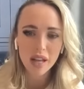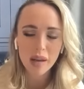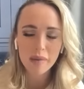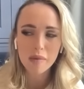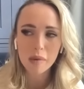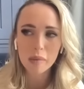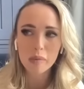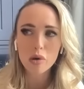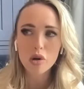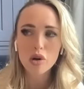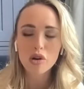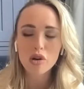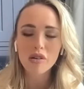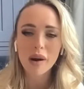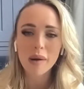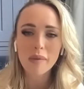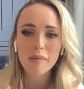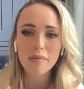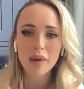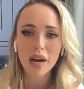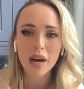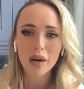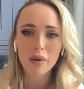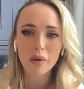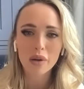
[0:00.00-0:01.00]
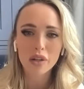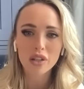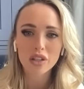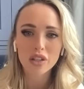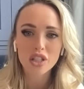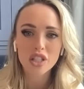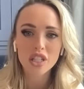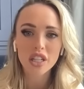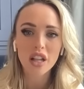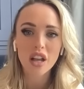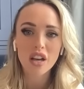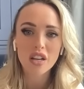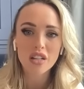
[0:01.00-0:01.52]
And like my poor grandma
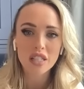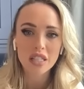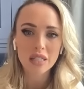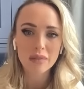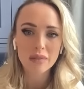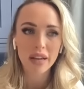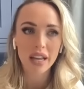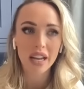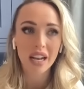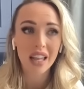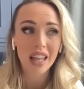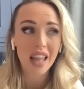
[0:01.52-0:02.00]
once, she lost me,